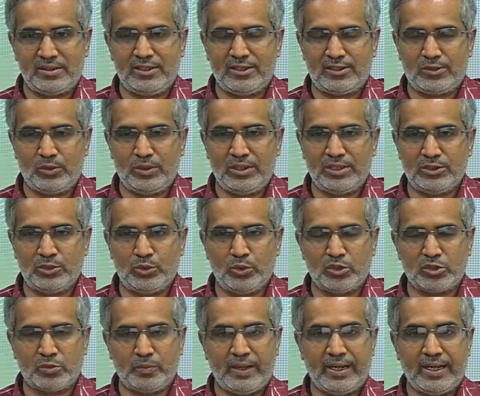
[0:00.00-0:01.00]
including
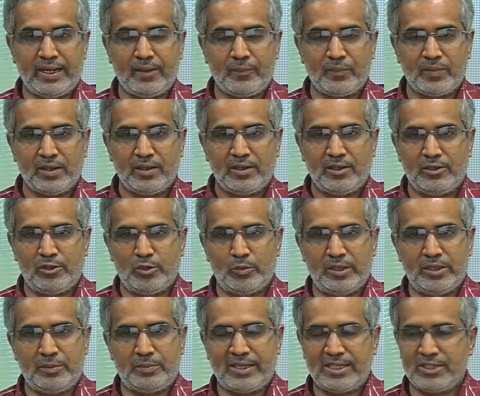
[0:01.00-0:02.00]
those by
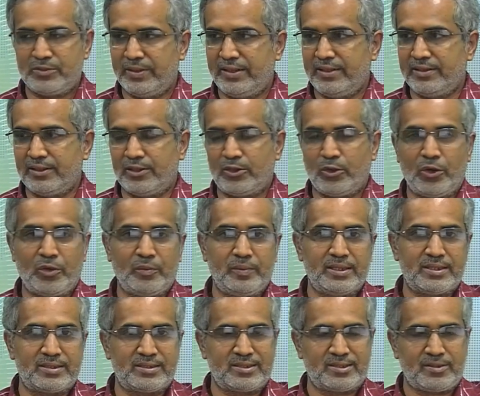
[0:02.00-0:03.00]
Nobel Prize winning
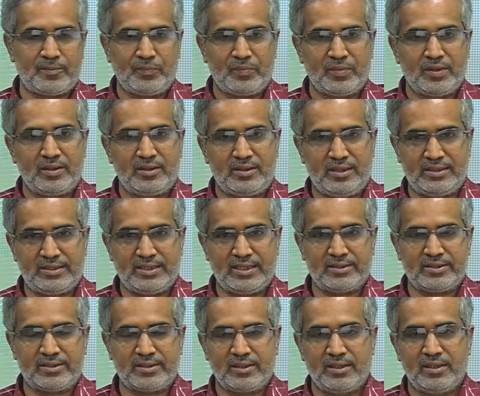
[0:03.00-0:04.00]
economists such
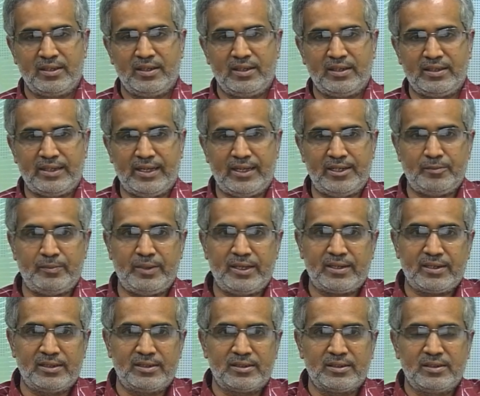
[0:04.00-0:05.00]
as Gary
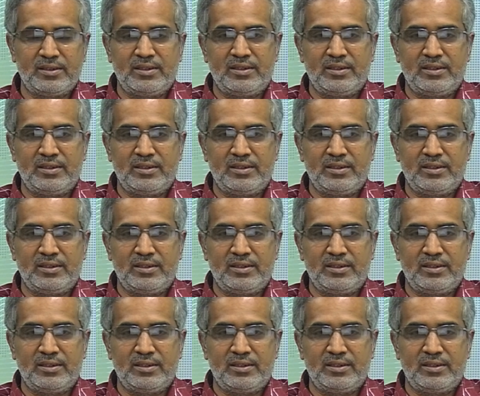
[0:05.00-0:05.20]
Becker,